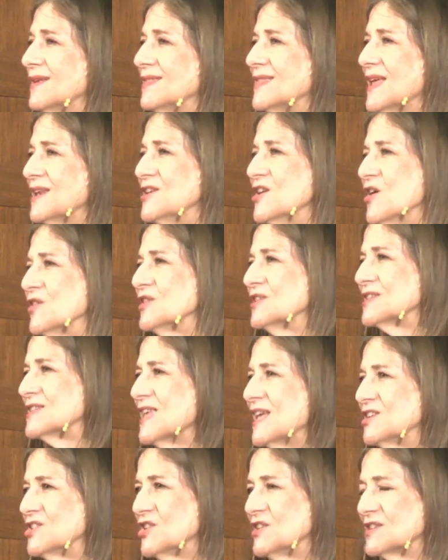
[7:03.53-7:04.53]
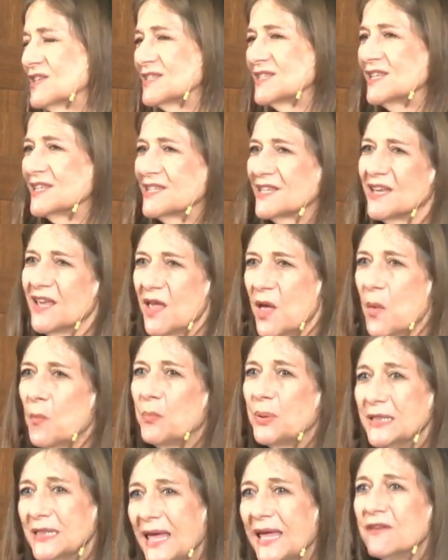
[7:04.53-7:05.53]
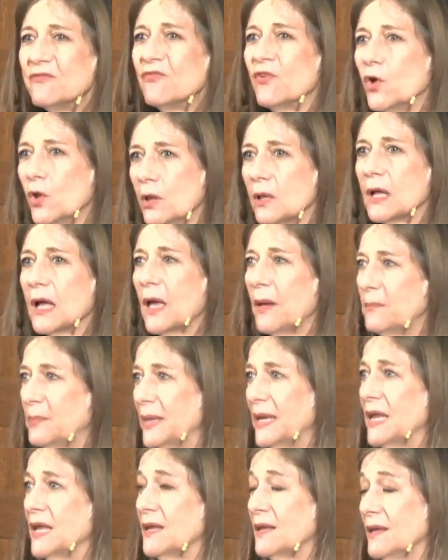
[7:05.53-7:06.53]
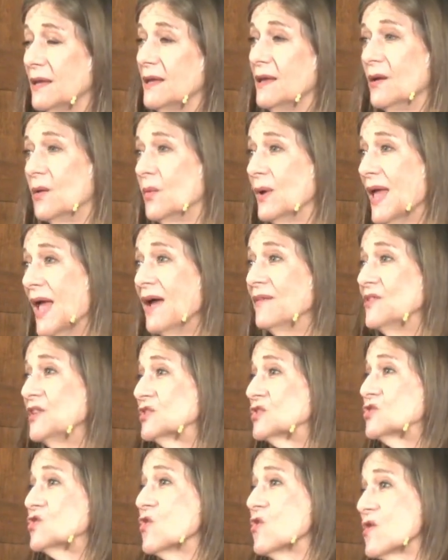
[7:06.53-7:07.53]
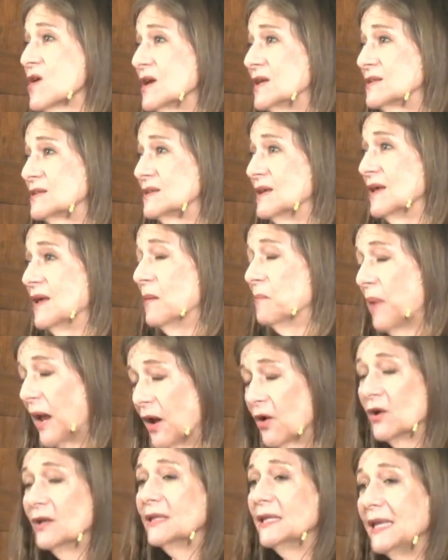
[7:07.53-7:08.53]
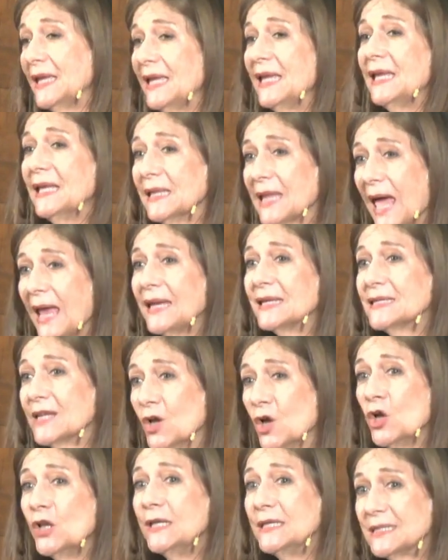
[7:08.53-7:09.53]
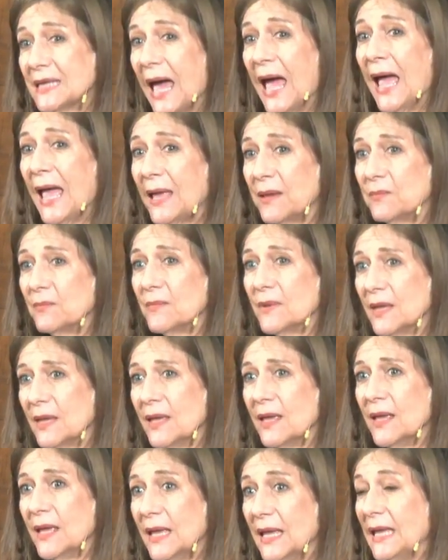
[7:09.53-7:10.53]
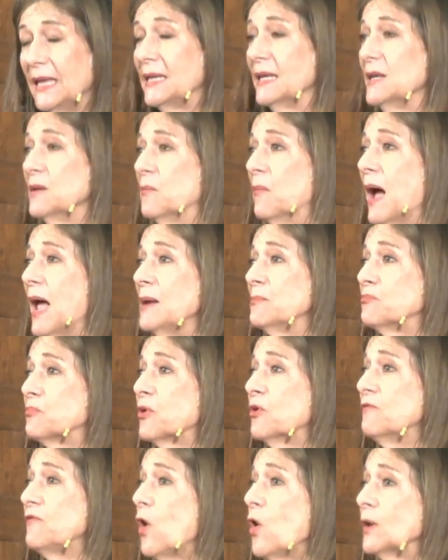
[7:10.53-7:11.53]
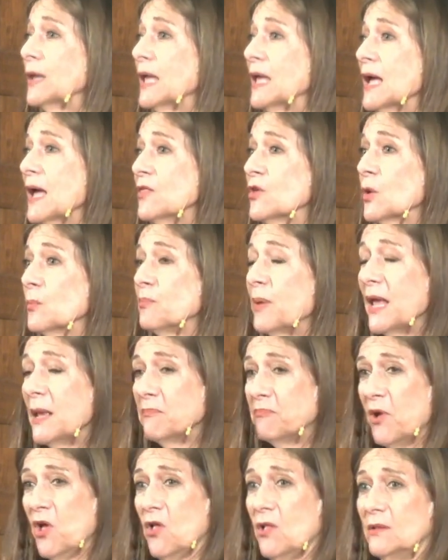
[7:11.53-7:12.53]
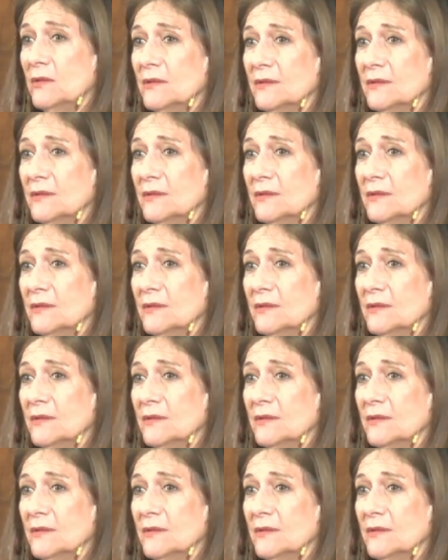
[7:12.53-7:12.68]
than notice that Jesus is playful company. We have the stories. Apparently, he liked a good time. He didn't mind provoking other people,